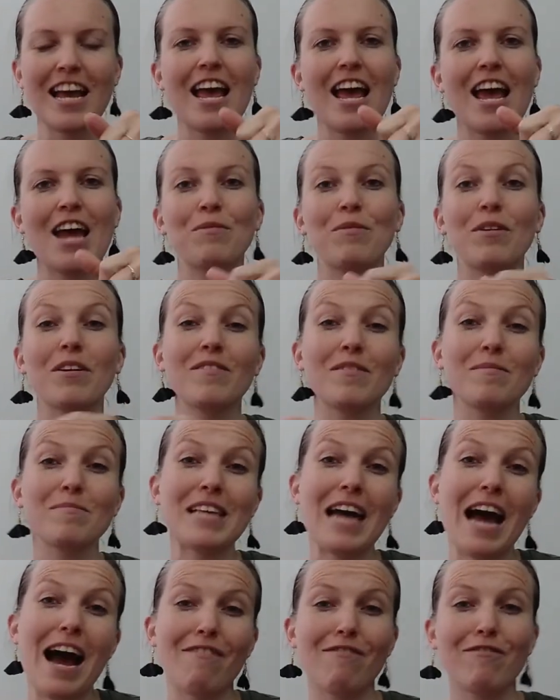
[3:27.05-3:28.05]
and one of them's
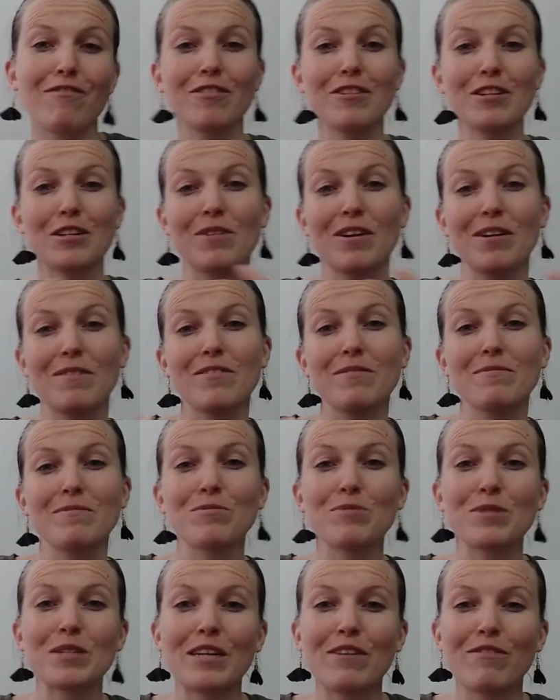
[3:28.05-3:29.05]
half full and one of them's
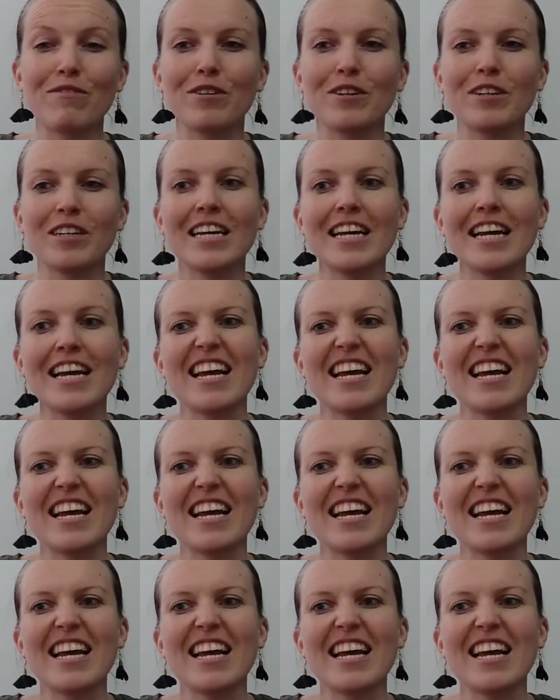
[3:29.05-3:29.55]
really full,